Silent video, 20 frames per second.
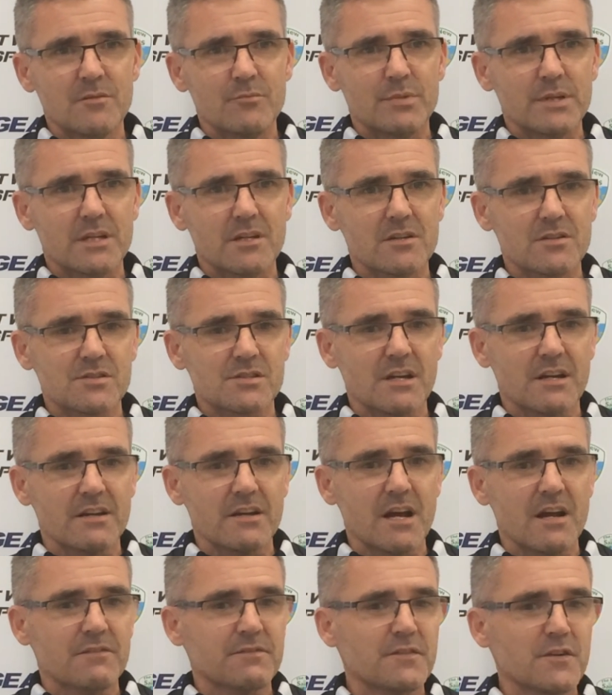because
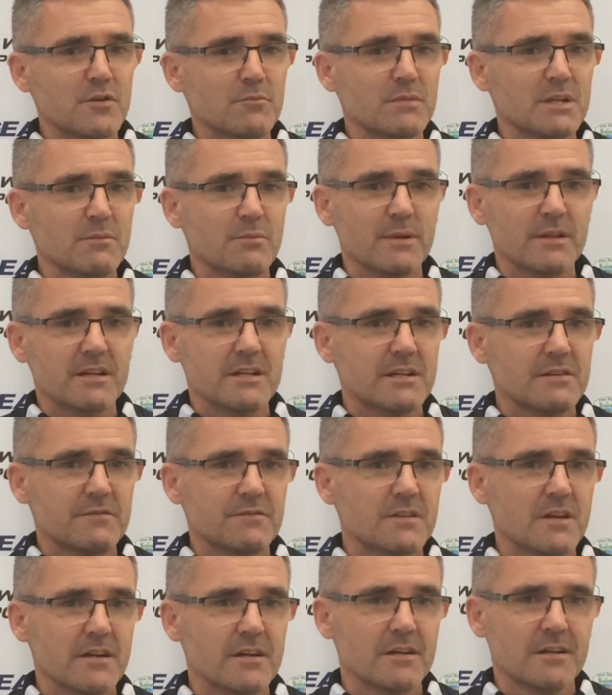I firmly
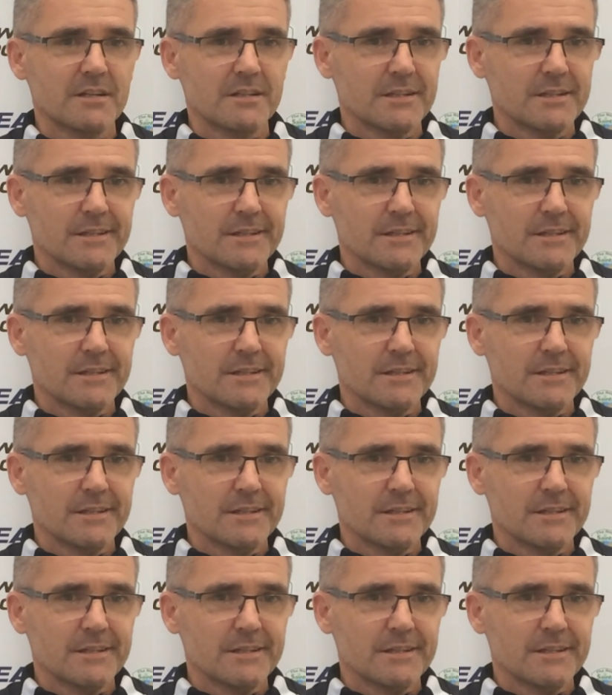believe that,